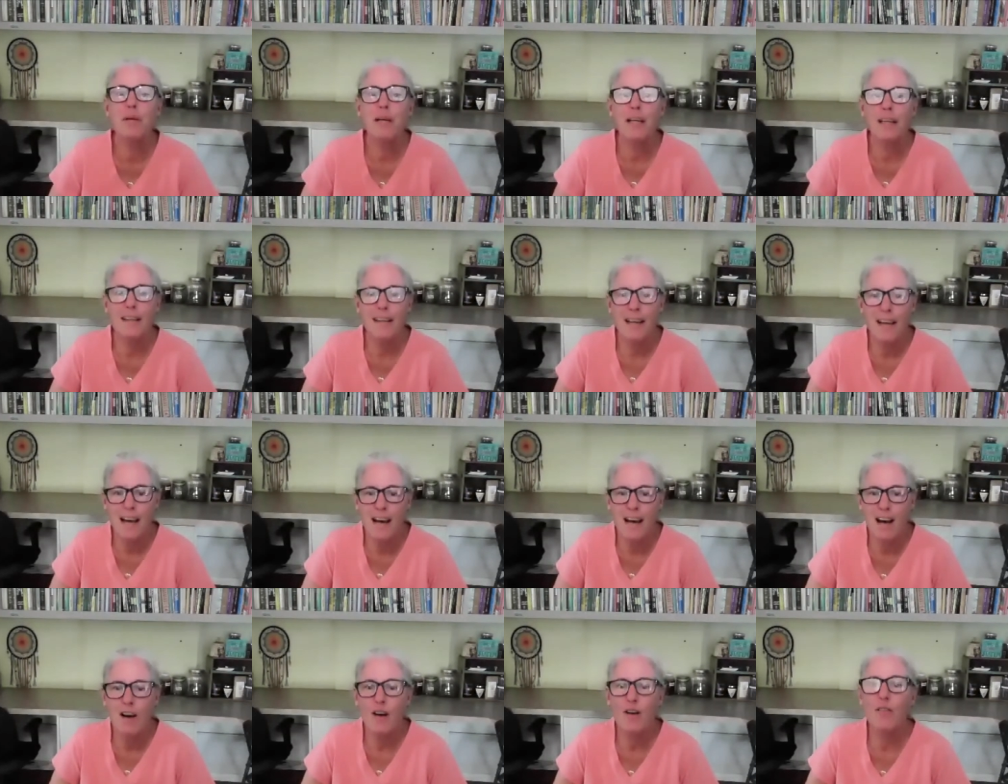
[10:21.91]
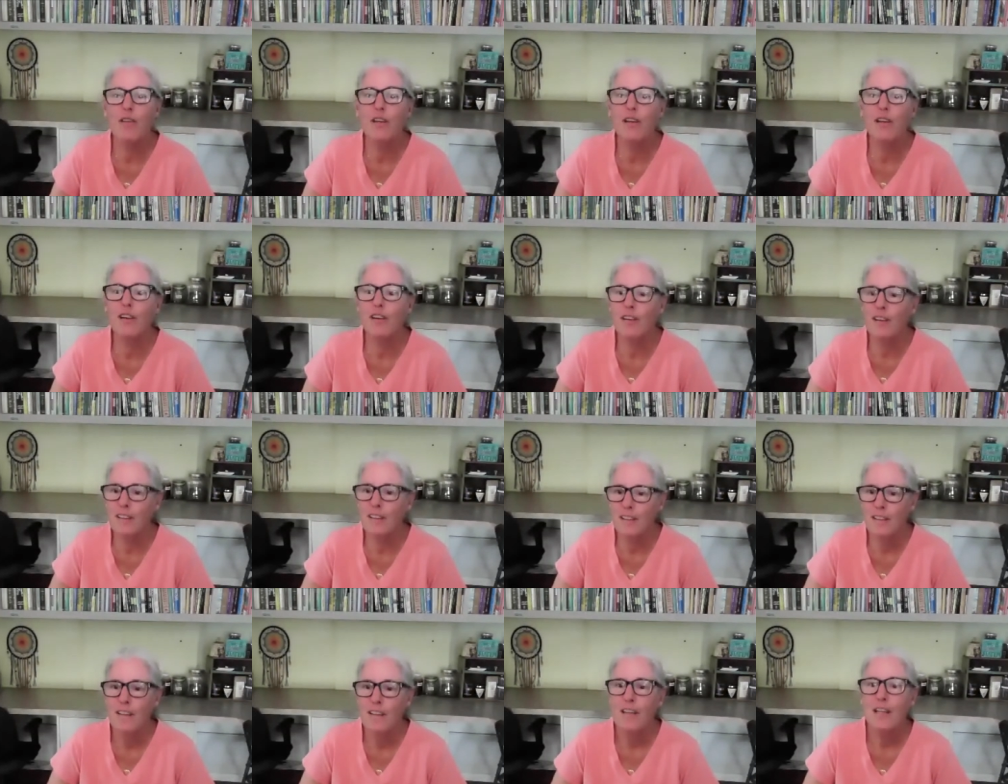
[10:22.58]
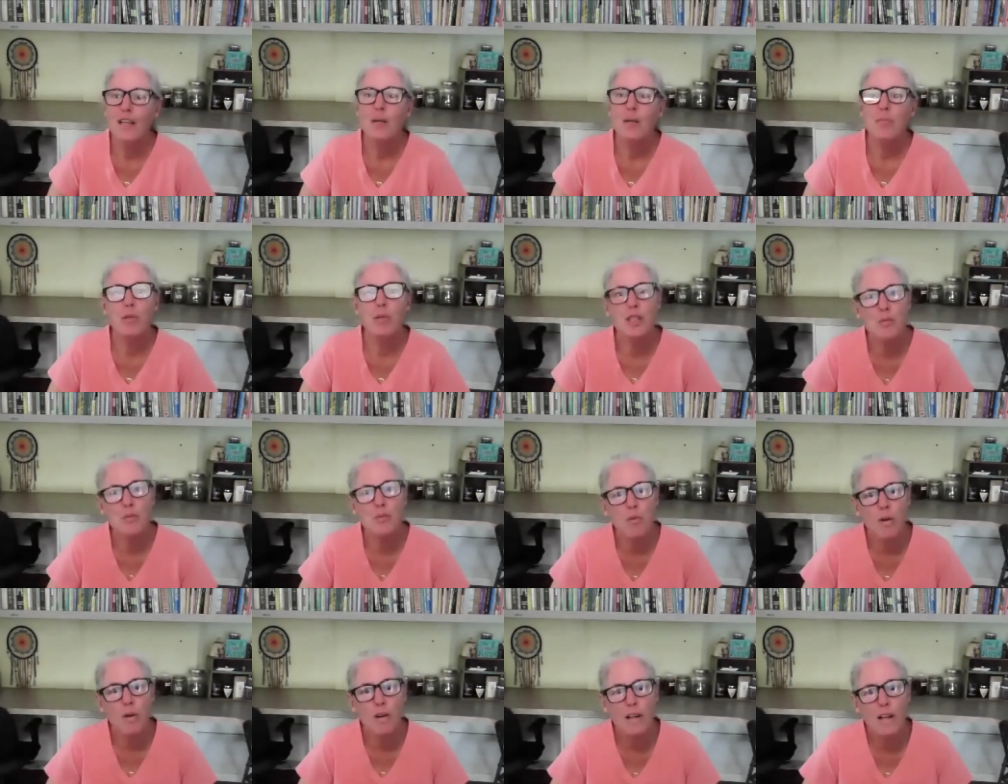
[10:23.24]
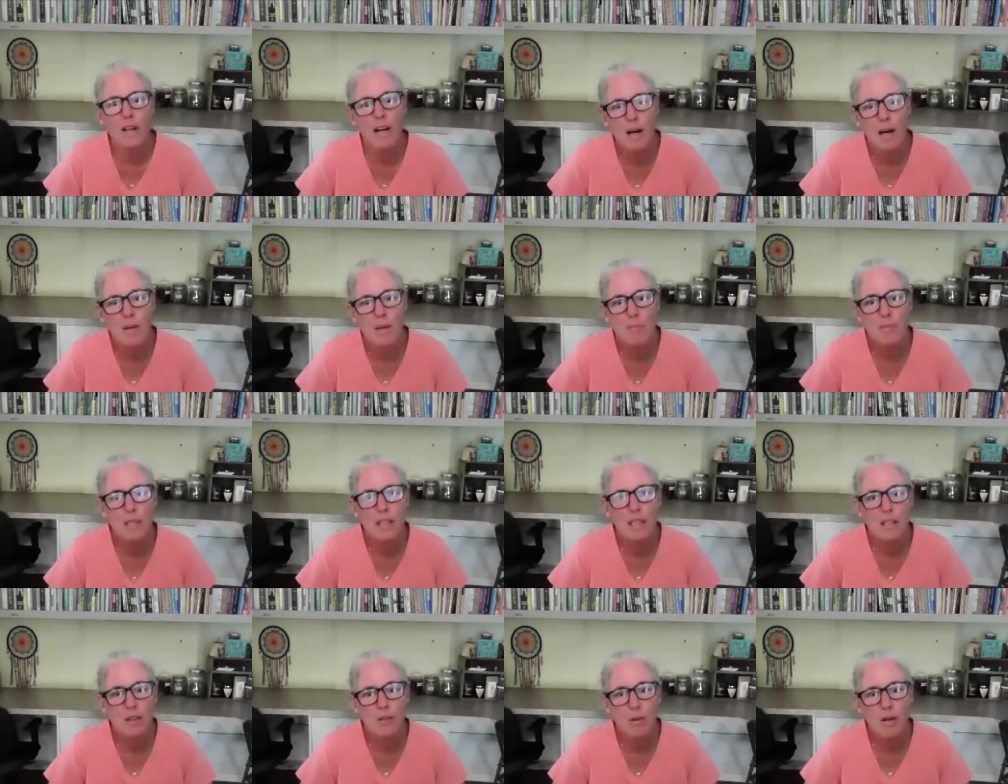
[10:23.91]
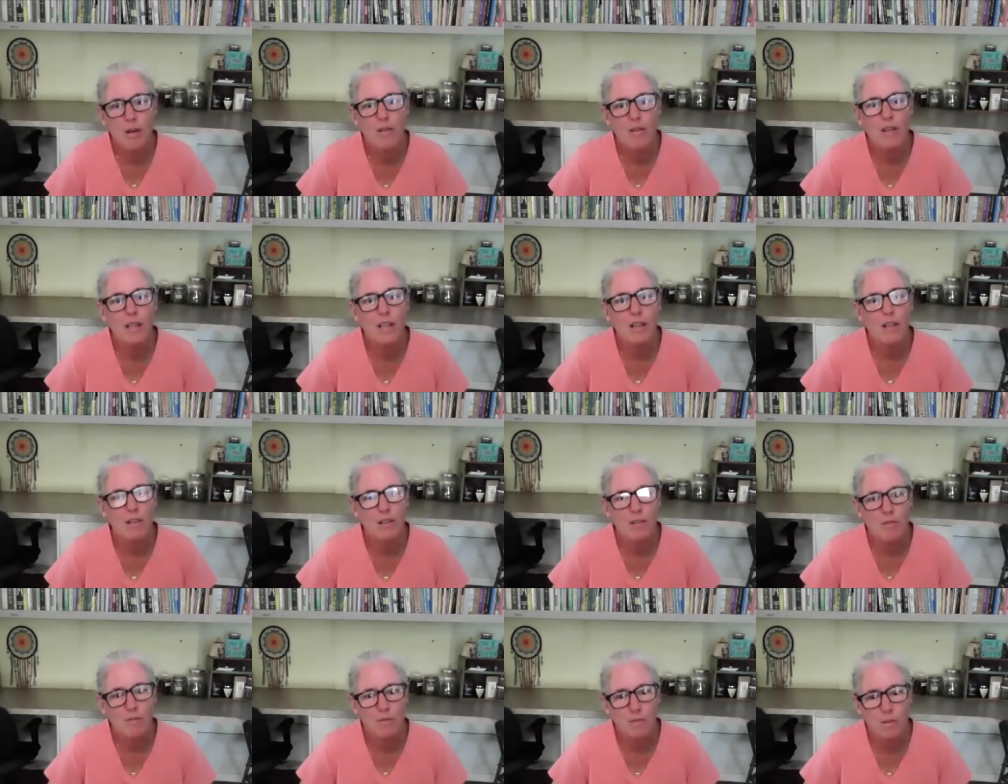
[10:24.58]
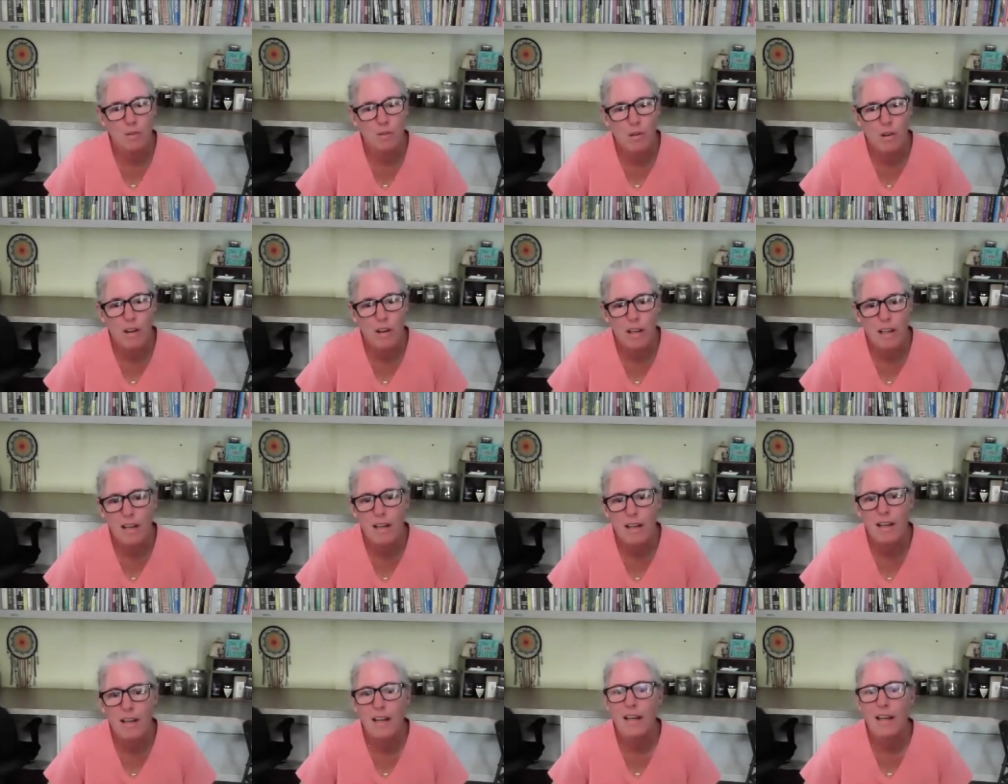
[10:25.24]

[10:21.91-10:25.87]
And now they're much more commonly grown here in Florida,